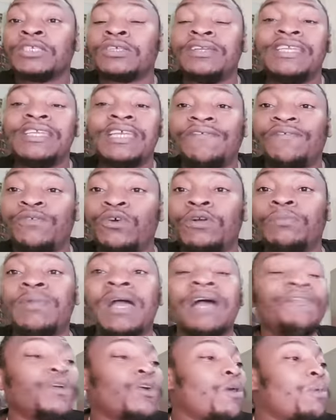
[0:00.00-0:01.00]
I must give him that
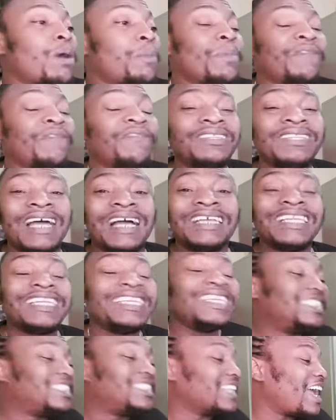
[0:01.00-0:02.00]
credit. And
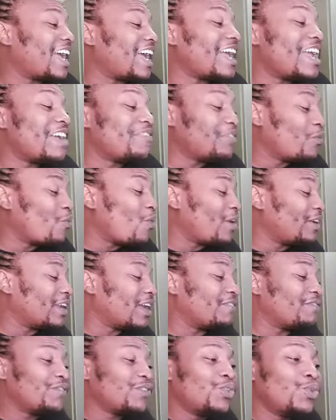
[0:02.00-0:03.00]
who don't give him credit, you
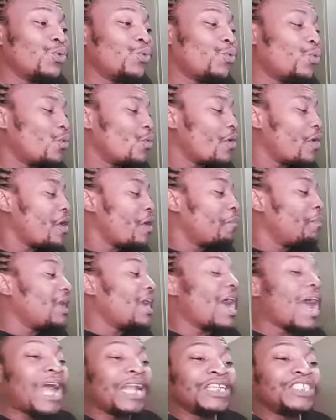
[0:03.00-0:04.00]
have a total vendetta
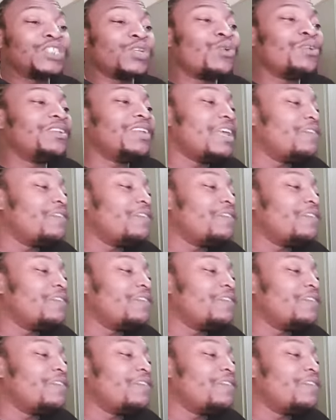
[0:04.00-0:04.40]
against this man.